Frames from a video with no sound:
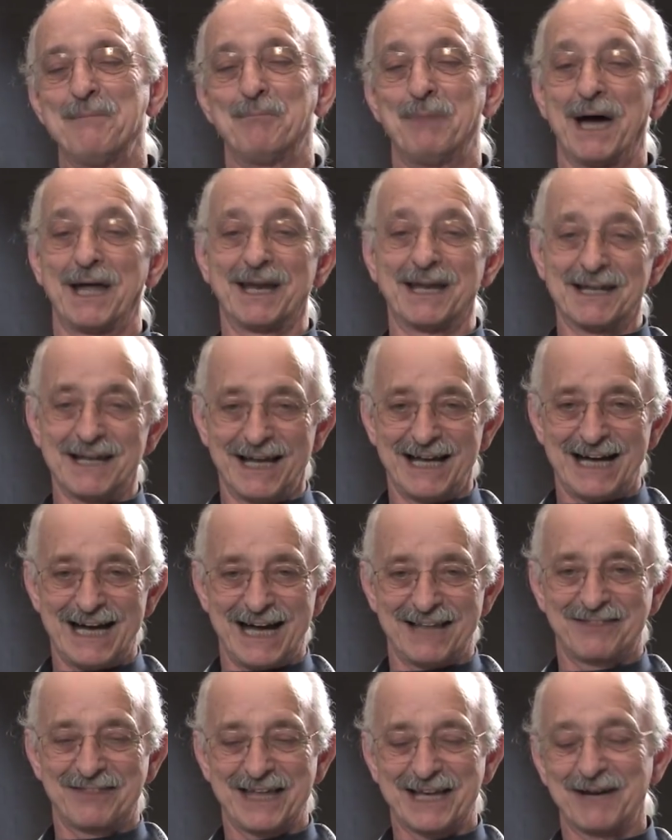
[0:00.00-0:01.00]
But
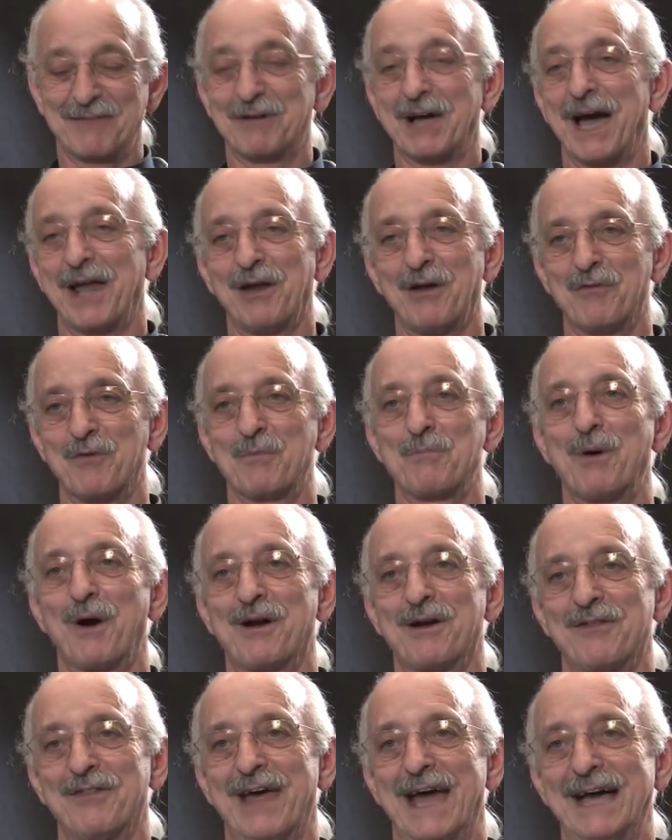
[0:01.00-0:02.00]
I think I've gotten over
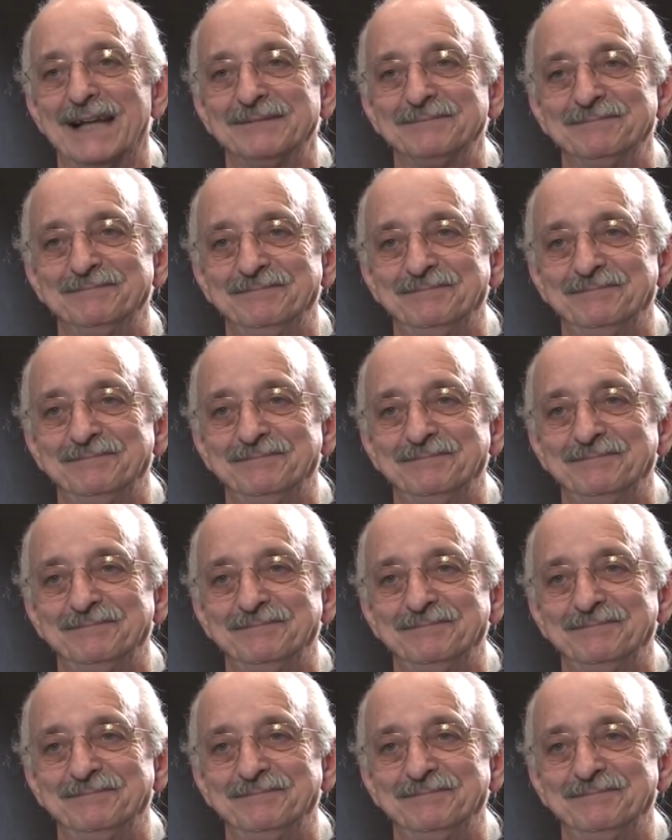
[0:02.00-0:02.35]
part of that.